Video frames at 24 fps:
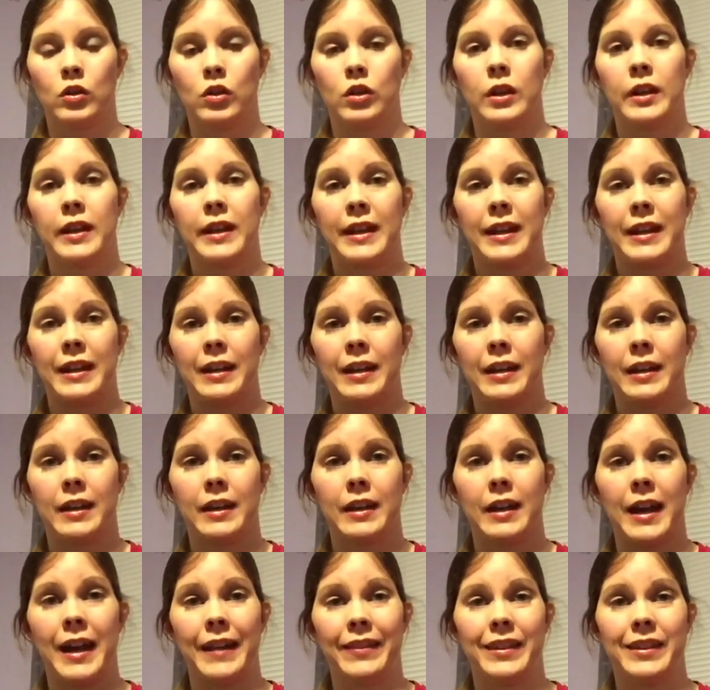and
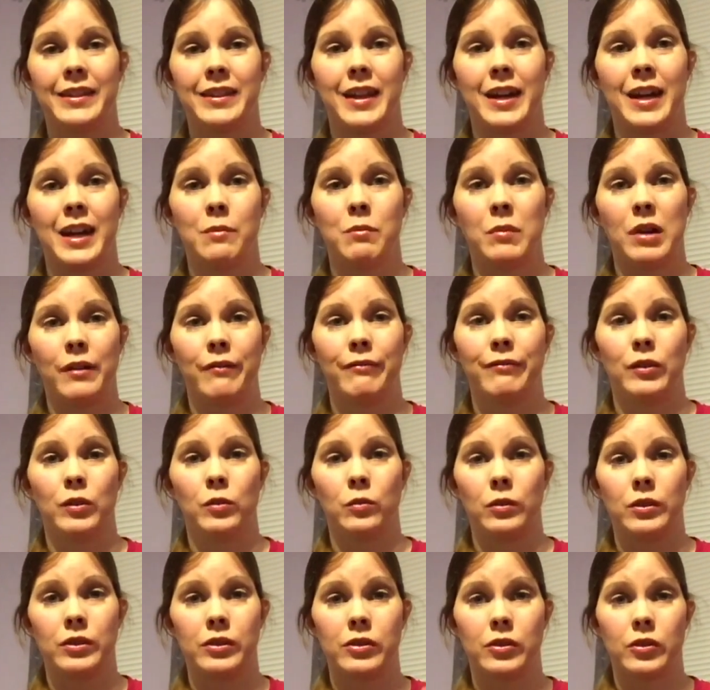at the time my foot
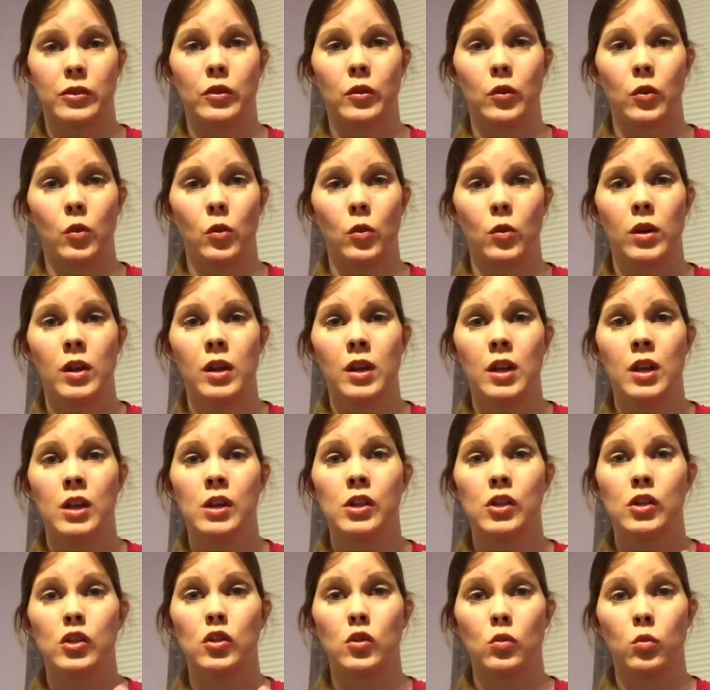was so
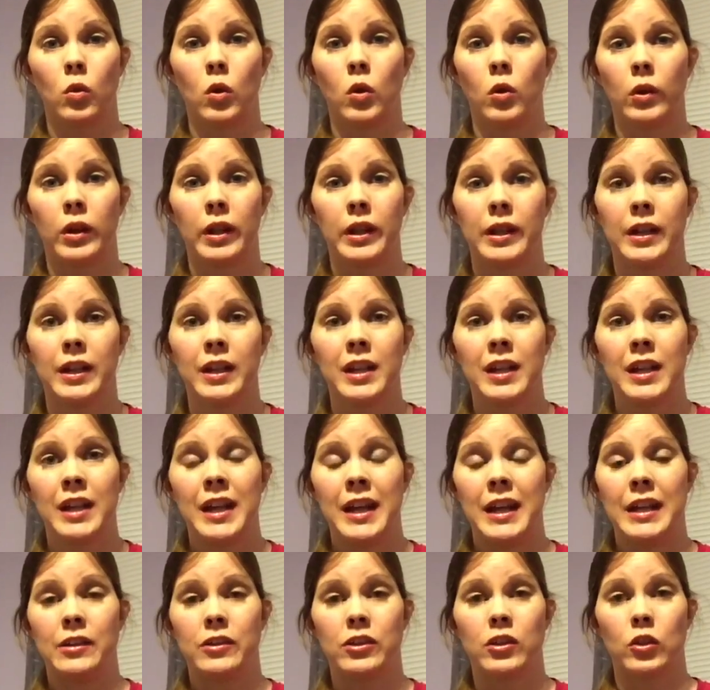swollen
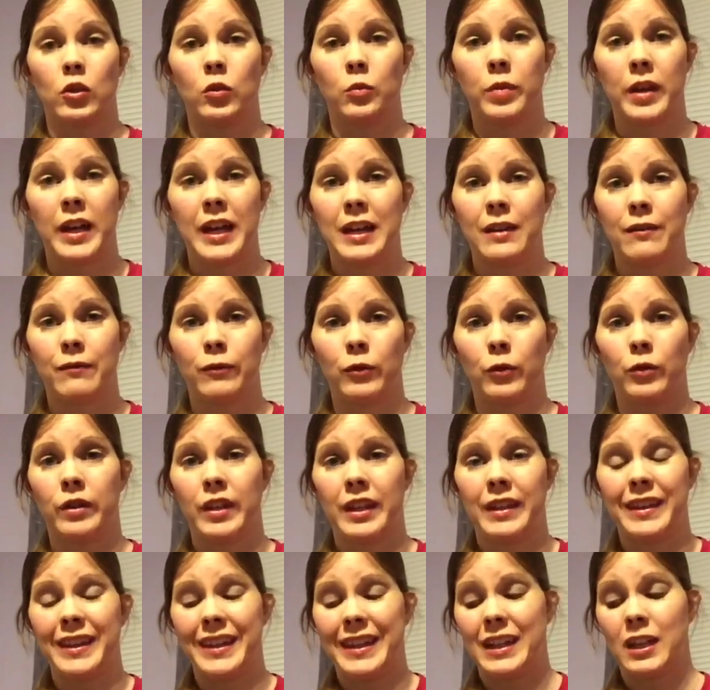and so painful
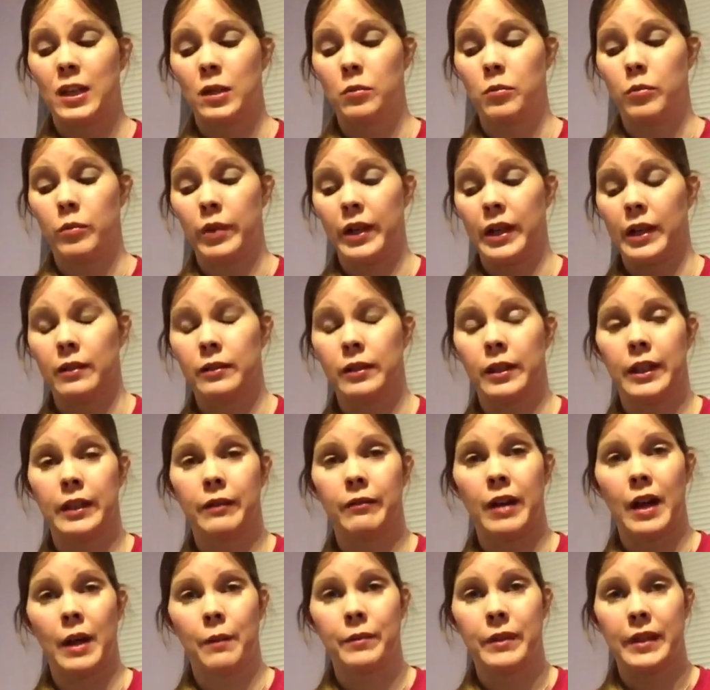that they could barely
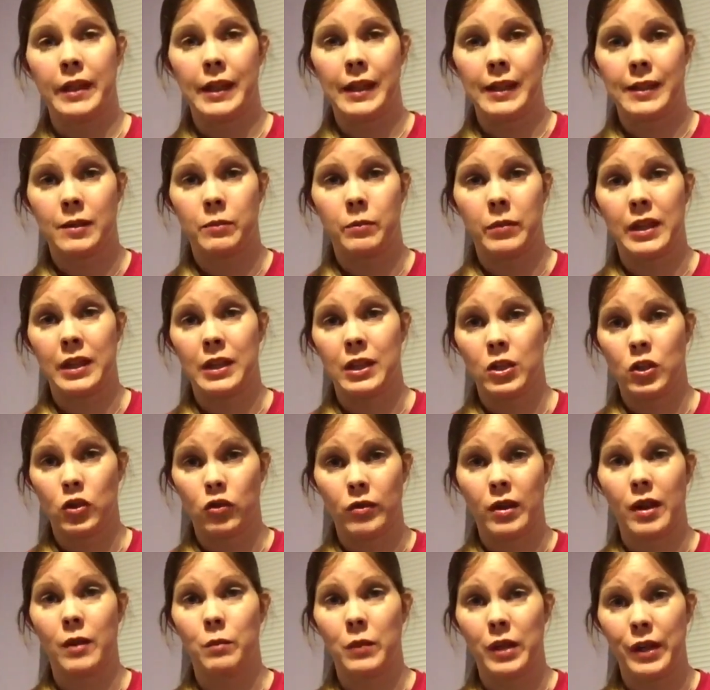wrap the ace bandage
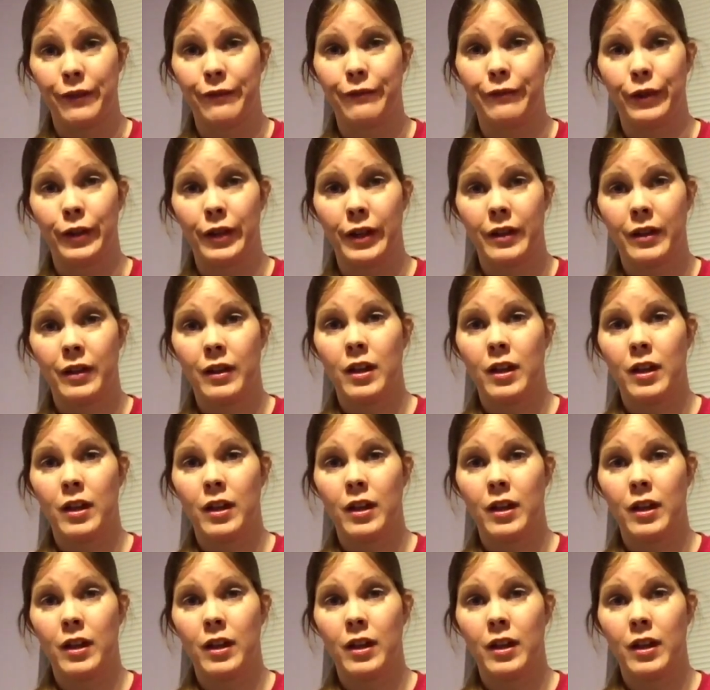around my foot.